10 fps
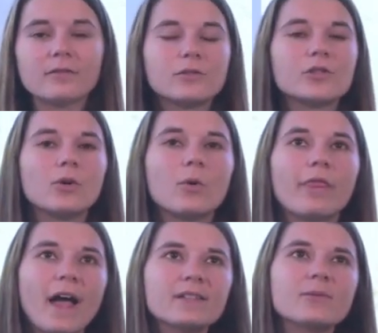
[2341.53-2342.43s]
So
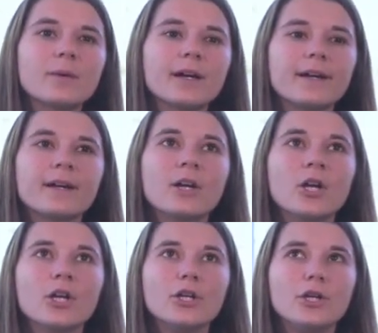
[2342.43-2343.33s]
that's where
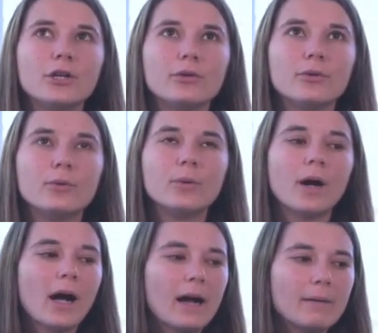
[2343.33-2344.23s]
you
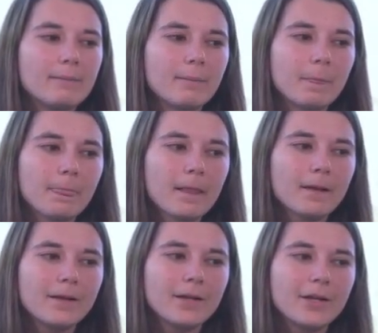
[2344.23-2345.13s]

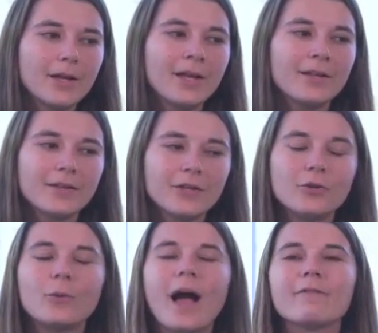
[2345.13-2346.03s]

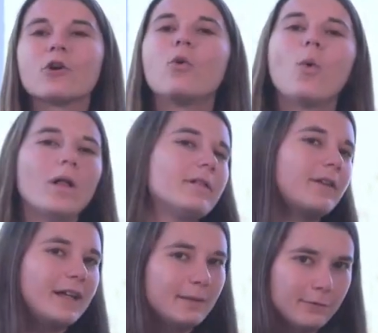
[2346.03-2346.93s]
have
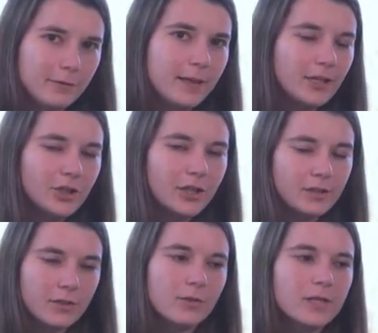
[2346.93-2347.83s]
qualifying information
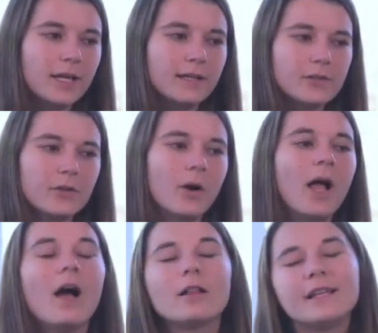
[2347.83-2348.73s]
associated. So
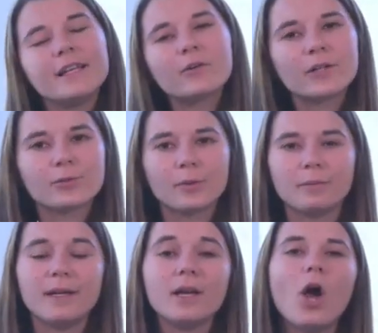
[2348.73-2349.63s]
a leading question would
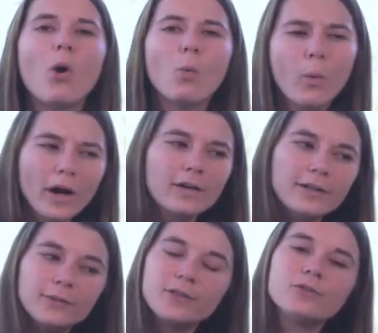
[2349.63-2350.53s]
be, where do
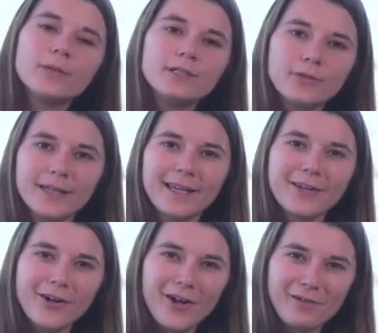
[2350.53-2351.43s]
you enjoy
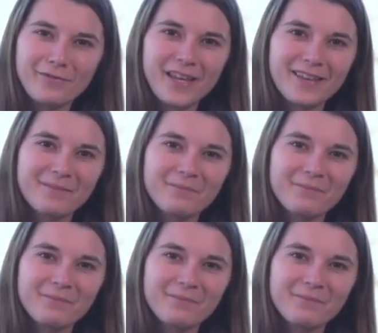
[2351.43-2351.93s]
drinking coffee?